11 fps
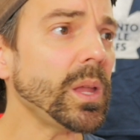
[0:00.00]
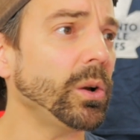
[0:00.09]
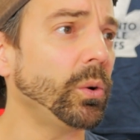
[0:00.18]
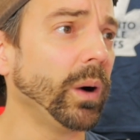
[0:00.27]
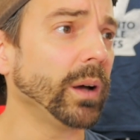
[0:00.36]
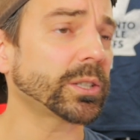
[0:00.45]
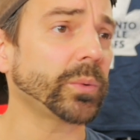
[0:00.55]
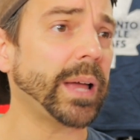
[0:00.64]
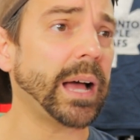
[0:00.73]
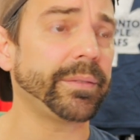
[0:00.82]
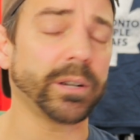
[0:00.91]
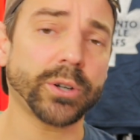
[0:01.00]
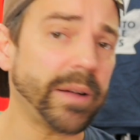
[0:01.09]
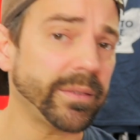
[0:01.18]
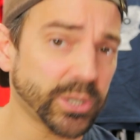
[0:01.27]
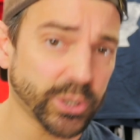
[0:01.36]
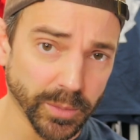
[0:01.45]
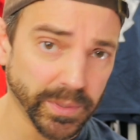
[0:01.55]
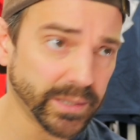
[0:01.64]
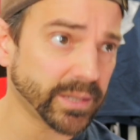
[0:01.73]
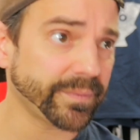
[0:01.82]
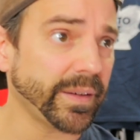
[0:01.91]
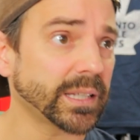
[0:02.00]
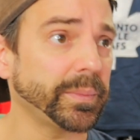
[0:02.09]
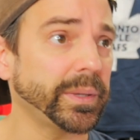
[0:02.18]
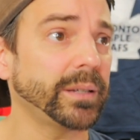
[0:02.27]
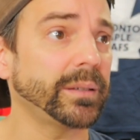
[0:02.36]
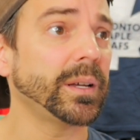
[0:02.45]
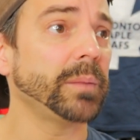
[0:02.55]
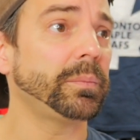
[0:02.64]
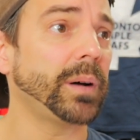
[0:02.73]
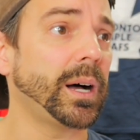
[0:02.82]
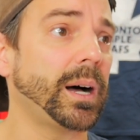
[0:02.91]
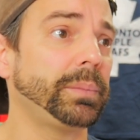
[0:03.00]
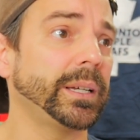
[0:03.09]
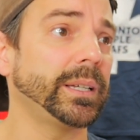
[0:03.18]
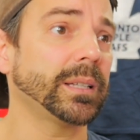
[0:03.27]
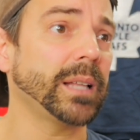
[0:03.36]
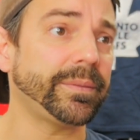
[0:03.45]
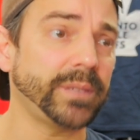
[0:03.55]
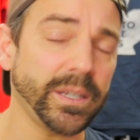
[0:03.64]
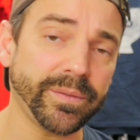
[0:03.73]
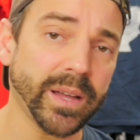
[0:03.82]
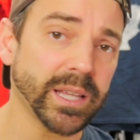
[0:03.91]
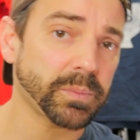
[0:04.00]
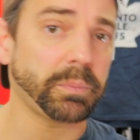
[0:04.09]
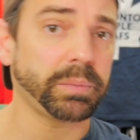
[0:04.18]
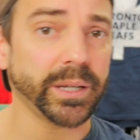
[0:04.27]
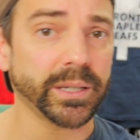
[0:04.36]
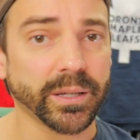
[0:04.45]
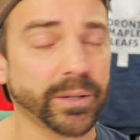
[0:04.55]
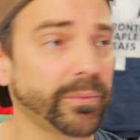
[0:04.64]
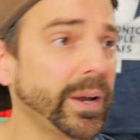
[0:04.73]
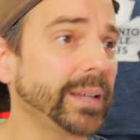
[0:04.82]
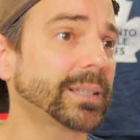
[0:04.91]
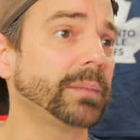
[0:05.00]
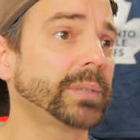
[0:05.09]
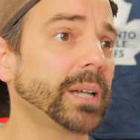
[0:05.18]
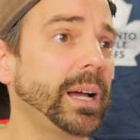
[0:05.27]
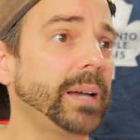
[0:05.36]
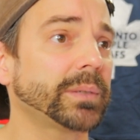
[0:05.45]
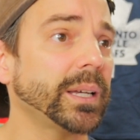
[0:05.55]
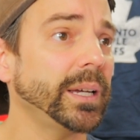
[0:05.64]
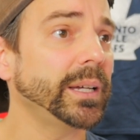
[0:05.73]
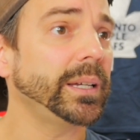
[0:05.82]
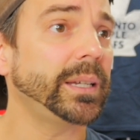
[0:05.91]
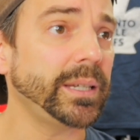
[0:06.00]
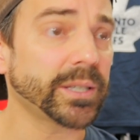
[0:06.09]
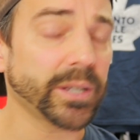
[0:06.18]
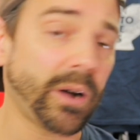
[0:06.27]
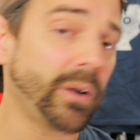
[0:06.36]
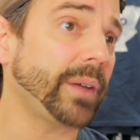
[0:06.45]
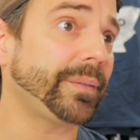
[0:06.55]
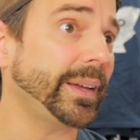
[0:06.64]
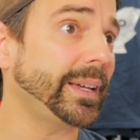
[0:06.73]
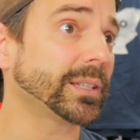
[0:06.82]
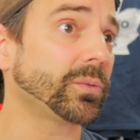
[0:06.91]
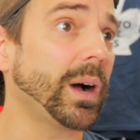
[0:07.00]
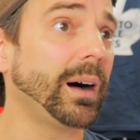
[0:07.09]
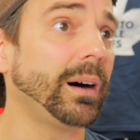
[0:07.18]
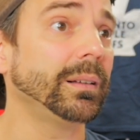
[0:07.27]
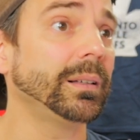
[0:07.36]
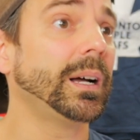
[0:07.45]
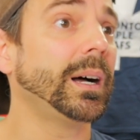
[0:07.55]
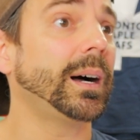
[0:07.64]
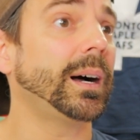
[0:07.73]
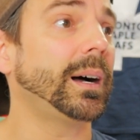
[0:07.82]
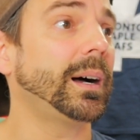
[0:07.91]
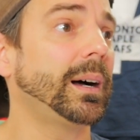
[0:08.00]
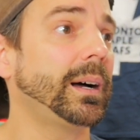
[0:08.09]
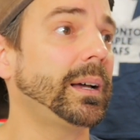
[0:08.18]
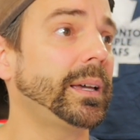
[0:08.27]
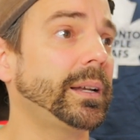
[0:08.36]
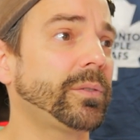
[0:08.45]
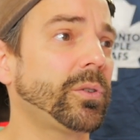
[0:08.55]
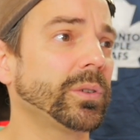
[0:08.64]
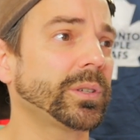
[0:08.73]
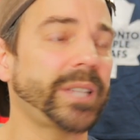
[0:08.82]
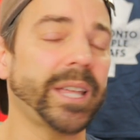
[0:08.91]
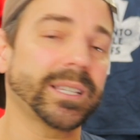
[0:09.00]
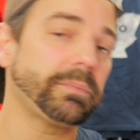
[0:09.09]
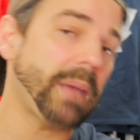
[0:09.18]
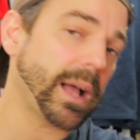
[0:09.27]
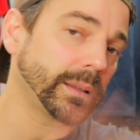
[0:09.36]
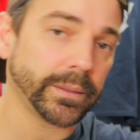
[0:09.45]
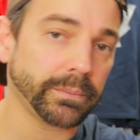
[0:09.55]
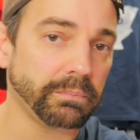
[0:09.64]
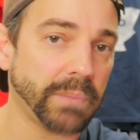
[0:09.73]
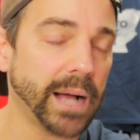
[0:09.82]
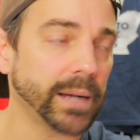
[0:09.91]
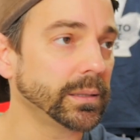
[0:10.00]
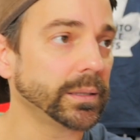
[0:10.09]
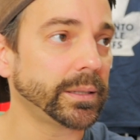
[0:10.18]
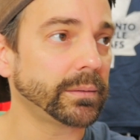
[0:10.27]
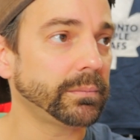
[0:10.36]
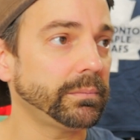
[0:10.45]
who else do we have here? Travis Dermott, defenseman, plays left defense, but plays on the right sometimes. He's an RFA as well. And of course, Dennis Malgin,